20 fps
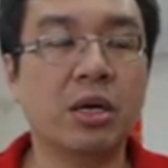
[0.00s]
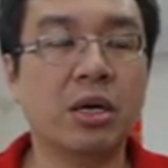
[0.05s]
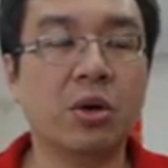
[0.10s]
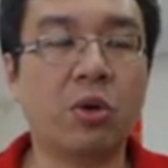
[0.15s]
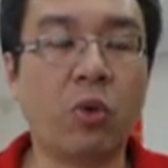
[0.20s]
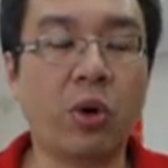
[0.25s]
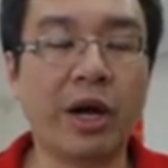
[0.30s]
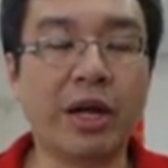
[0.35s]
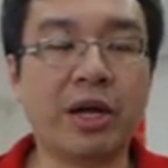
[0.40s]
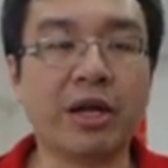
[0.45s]

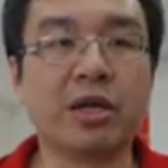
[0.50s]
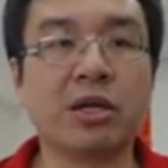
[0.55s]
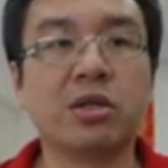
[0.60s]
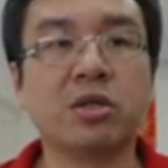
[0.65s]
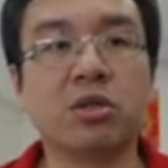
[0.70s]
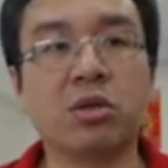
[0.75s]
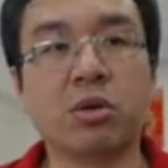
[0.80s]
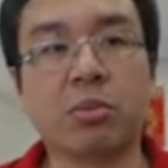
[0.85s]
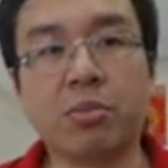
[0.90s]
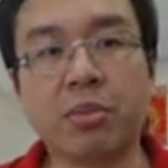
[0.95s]
white
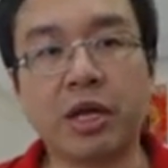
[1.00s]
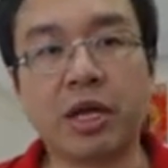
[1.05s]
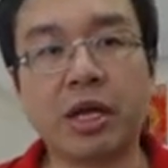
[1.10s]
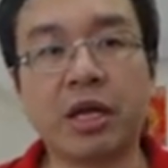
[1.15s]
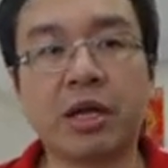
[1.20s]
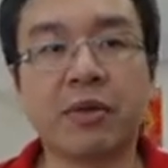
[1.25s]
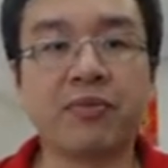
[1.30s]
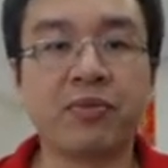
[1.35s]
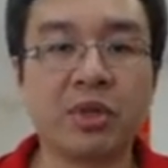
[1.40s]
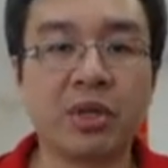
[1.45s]
to play
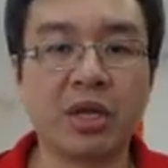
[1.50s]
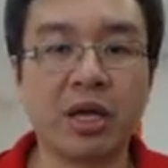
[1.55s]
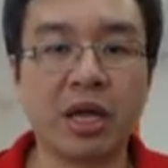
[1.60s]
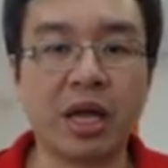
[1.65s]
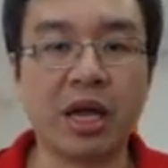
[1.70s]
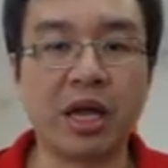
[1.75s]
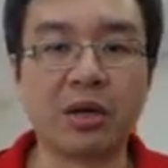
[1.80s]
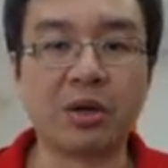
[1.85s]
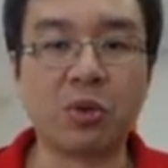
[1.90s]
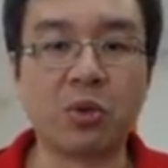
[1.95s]

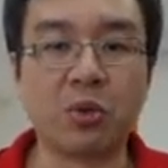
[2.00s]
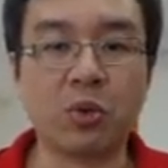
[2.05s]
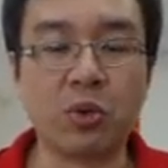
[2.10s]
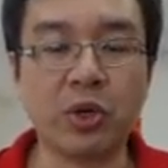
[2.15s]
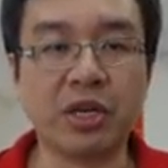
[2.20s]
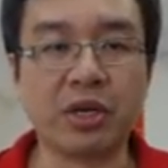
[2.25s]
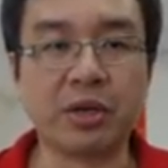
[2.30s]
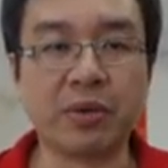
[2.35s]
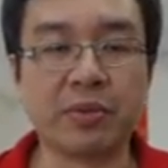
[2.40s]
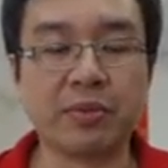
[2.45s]
and
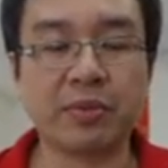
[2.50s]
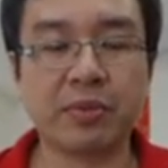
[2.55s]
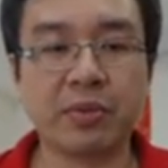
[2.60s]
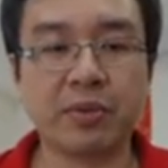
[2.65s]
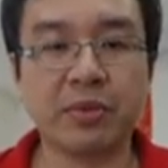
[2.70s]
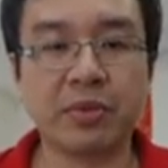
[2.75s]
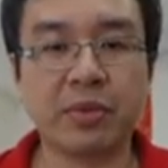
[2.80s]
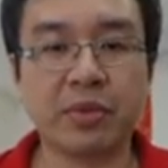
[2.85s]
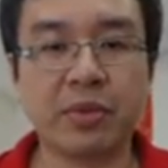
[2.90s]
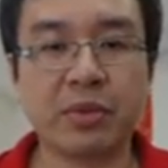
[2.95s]
win,
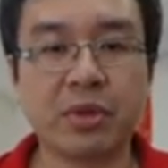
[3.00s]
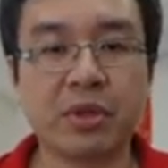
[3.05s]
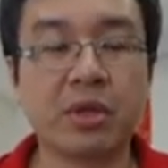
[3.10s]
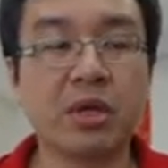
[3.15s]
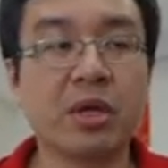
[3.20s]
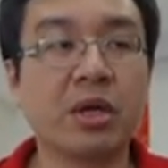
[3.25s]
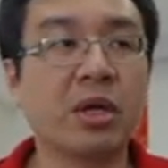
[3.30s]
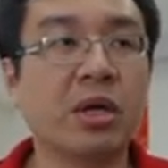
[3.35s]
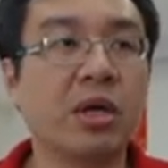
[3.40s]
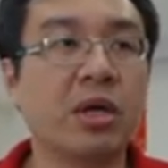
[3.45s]

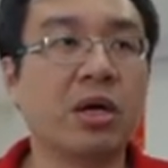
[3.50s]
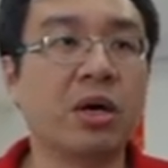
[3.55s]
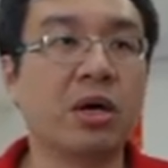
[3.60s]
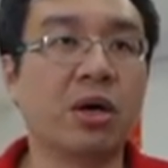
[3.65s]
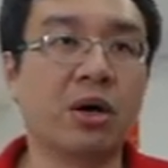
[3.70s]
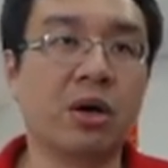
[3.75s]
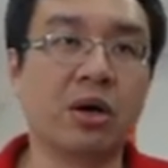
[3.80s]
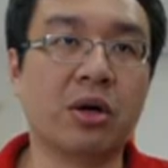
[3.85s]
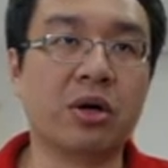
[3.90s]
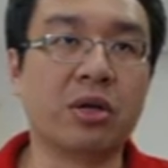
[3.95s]

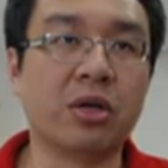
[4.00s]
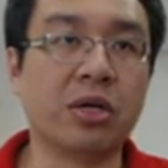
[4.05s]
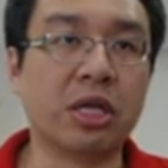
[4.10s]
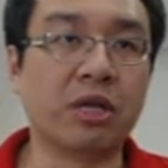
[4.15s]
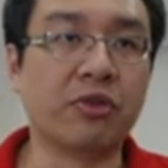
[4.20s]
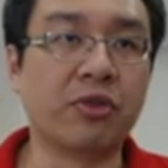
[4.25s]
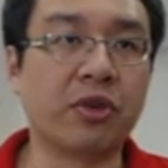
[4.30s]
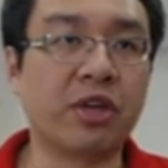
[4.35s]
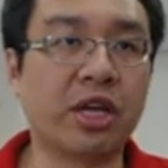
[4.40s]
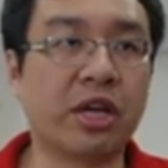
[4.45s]
or
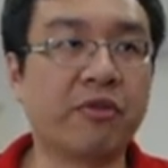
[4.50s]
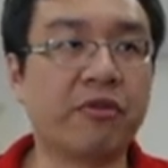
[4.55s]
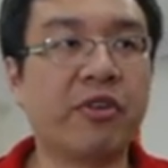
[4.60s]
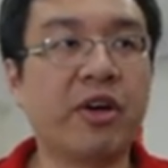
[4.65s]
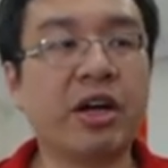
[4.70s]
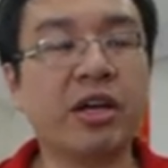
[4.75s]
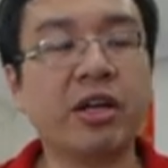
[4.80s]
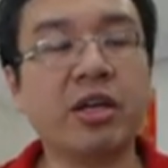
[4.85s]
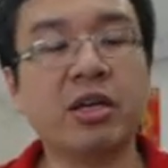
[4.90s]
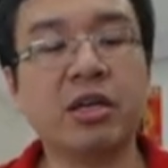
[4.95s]
if you can
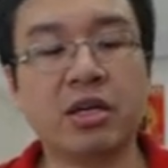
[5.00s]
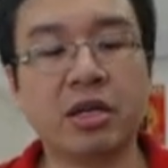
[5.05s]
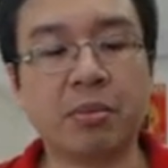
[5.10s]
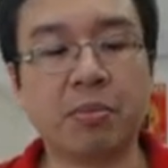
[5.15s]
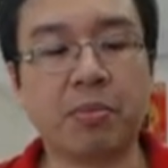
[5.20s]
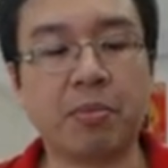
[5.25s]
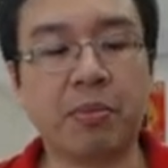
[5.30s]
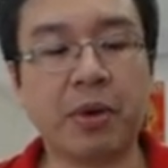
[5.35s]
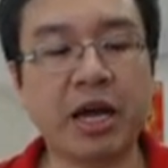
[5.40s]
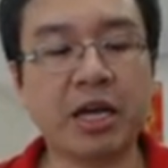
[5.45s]
find the
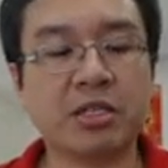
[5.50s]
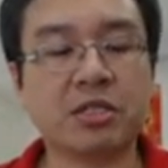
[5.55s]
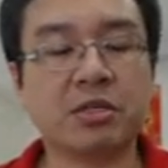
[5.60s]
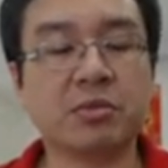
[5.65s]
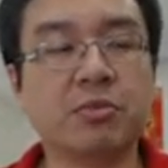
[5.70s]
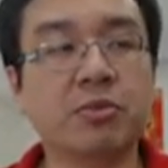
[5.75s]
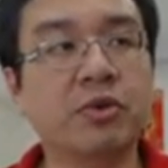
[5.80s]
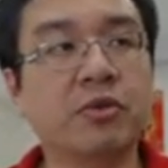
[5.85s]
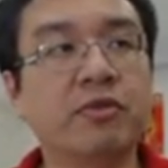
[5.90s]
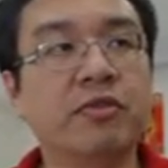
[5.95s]
best
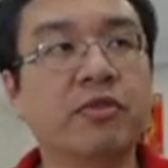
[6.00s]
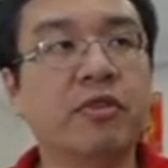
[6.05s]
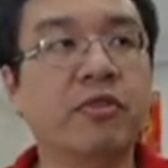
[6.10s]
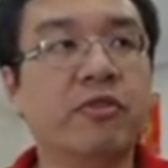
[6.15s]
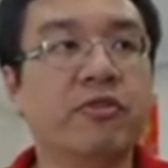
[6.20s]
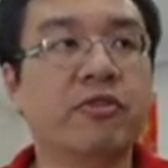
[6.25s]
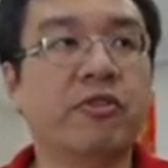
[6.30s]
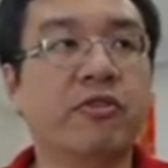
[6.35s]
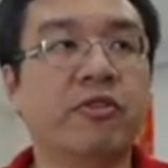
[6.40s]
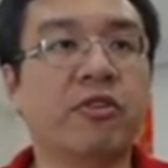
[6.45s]
move
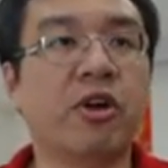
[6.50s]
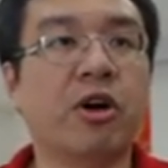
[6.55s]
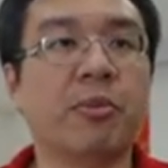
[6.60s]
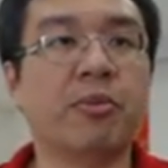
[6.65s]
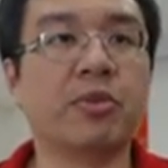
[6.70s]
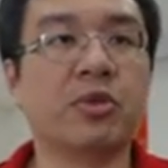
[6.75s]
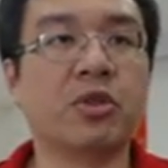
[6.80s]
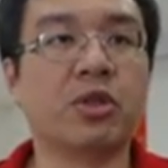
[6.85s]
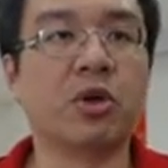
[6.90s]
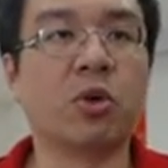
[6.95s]
from
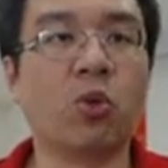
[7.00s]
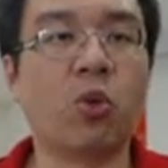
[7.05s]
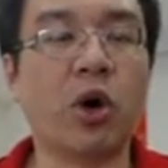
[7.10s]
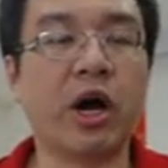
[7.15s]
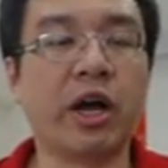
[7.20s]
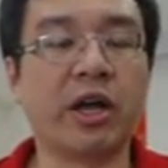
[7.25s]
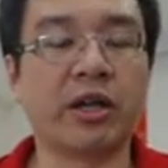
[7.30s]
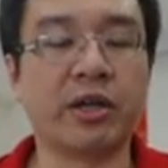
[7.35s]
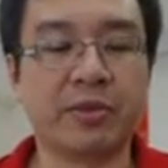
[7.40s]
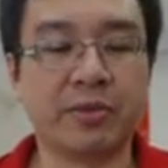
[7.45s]
the white.